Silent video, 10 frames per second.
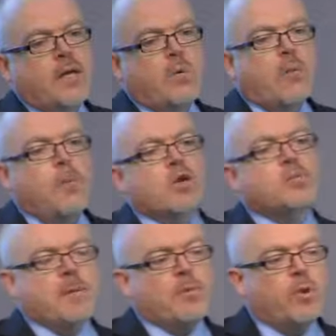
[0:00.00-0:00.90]
Now, what
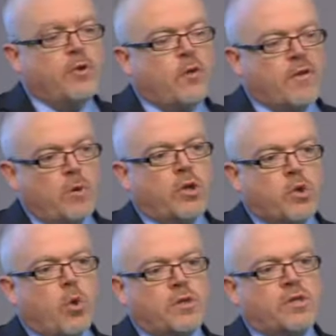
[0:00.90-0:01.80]
most people will do if they want to
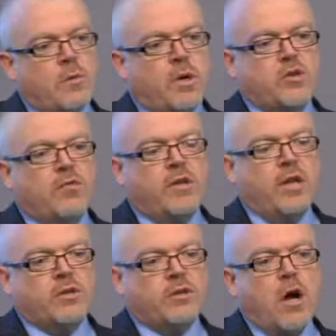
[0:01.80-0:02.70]
talk to someone is often
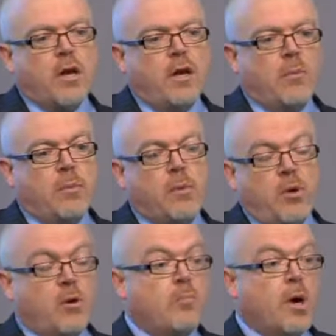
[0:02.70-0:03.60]
they'll just dial a number, probably
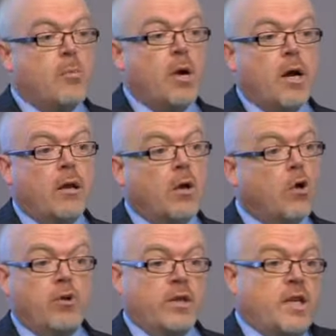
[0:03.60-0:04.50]
on a mobile
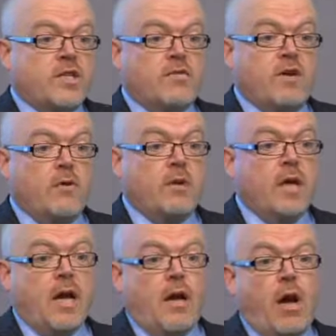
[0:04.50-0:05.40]
or on a desk phone,
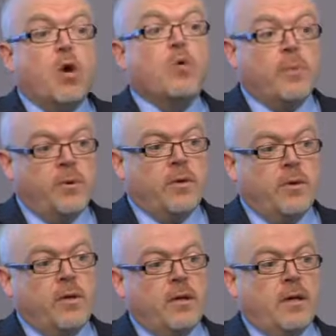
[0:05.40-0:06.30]
and hope
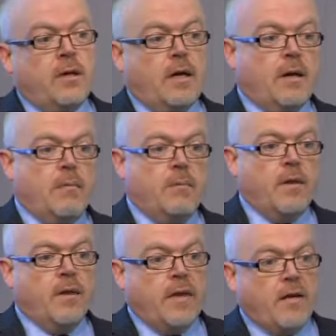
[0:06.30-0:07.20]

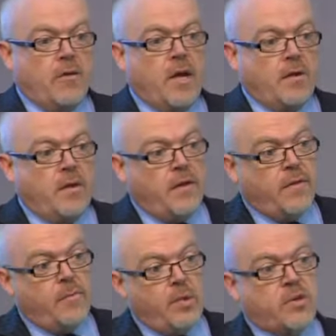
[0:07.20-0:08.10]
that they're on the
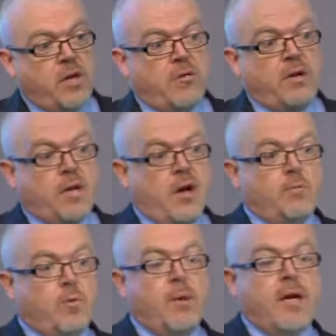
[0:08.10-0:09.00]
person on the other end of the
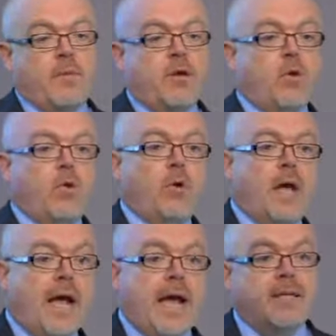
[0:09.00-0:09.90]
line will pick up the call
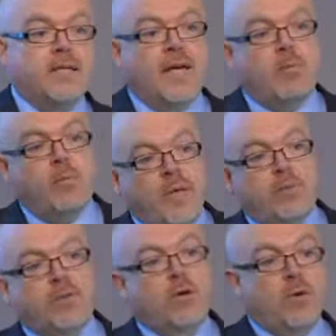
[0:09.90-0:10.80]
and they
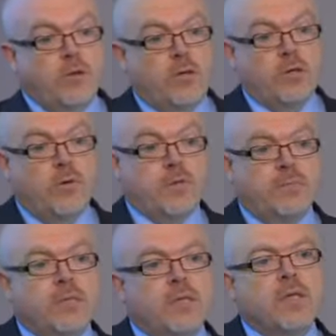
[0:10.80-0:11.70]
able to talk to
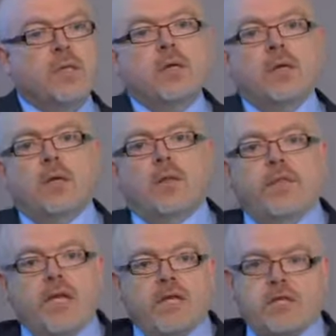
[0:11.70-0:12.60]
them.
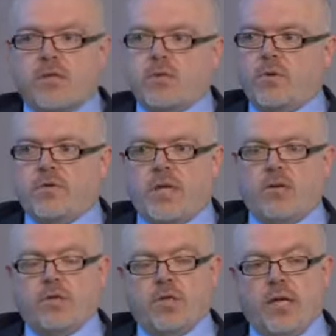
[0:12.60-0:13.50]
This sort of
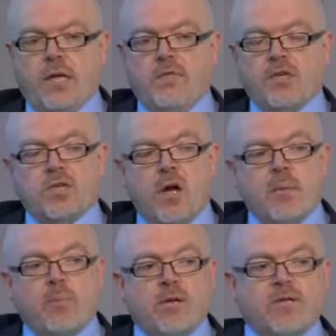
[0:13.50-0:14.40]
technology, even just IM
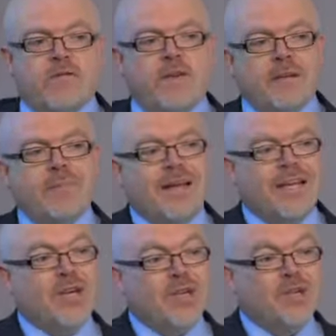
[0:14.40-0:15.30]
and presence,
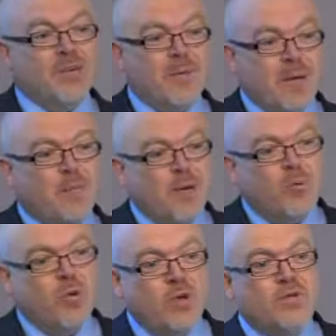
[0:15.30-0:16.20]
fundamentally changes the way
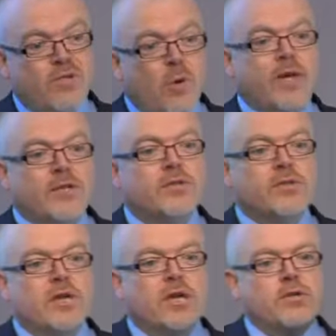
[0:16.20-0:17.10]
people use voice.
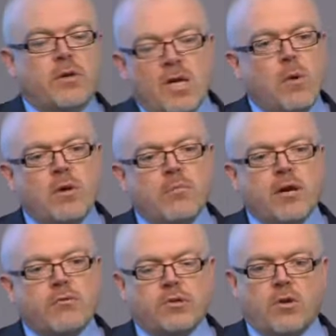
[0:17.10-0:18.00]
So no one at
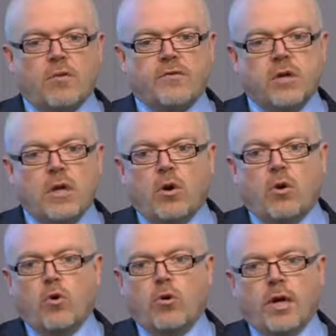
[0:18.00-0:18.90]
Microsoft
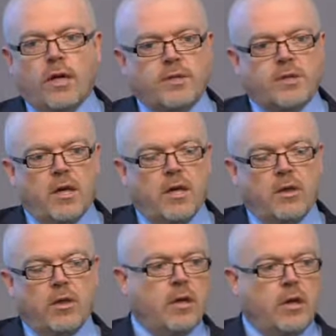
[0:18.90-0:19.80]
or
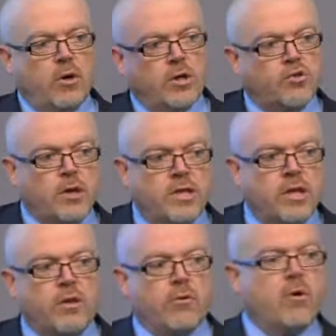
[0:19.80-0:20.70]
at
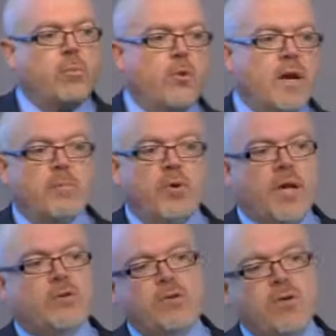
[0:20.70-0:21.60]
Trinity Group or anybody
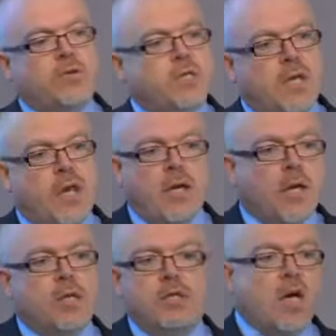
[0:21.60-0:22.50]
else who uses Lync
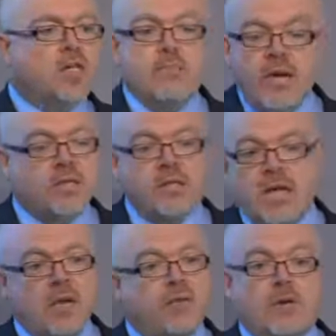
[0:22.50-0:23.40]
just makes a
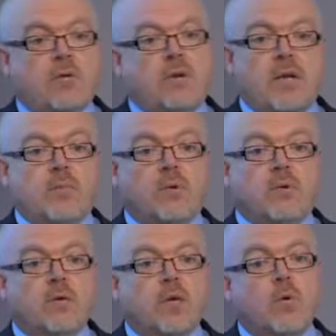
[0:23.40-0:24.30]
telephone call anymore.
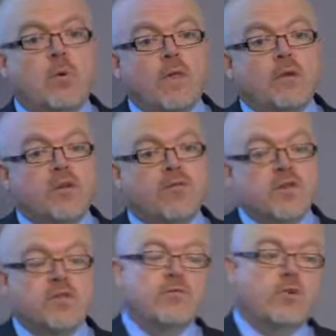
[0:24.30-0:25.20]
What they'll do
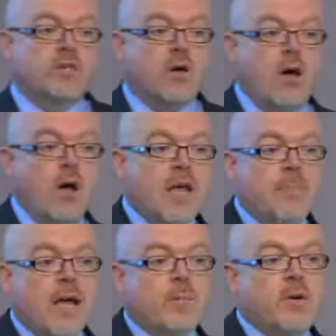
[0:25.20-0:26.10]
first of all is they'll
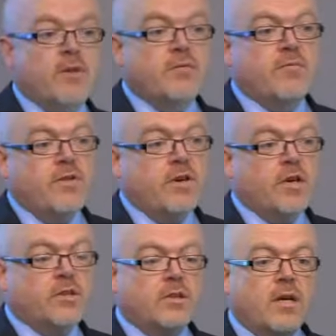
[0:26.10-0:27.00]
IM that person
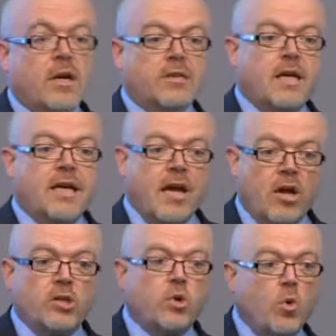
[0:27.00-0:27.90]
first and say, can
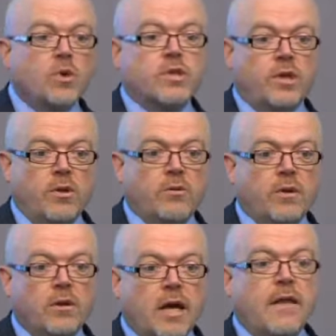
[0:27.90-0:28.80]
I talk to you?
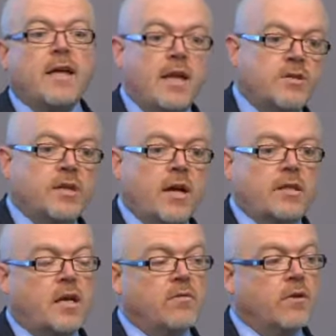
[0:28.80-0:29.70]
And then instigate a
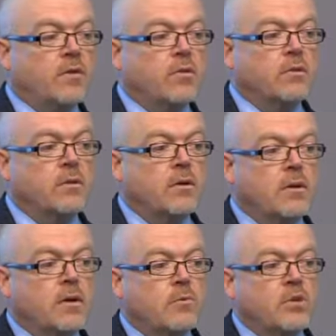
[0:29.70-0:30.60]
telephone call,
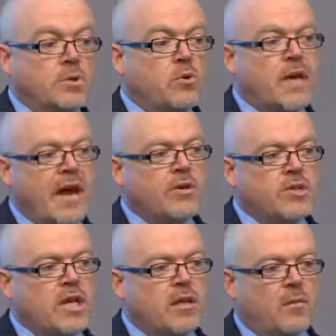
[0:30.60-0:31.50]
which means you're
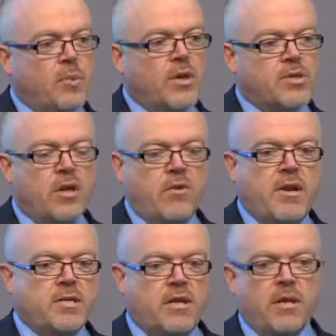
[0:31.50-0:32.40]
guaranteed that the person at the other
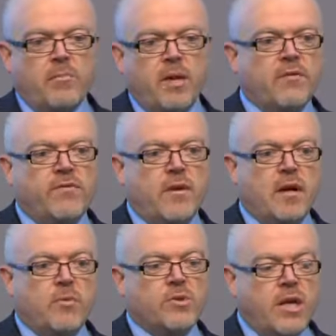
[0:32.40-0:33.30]
end is either going to pick the phone
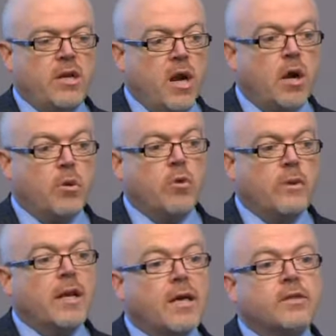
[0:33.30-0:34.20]
up or say, no, call
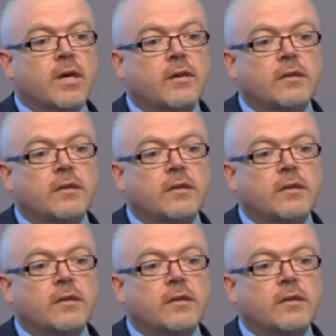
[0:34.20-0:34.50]
me later.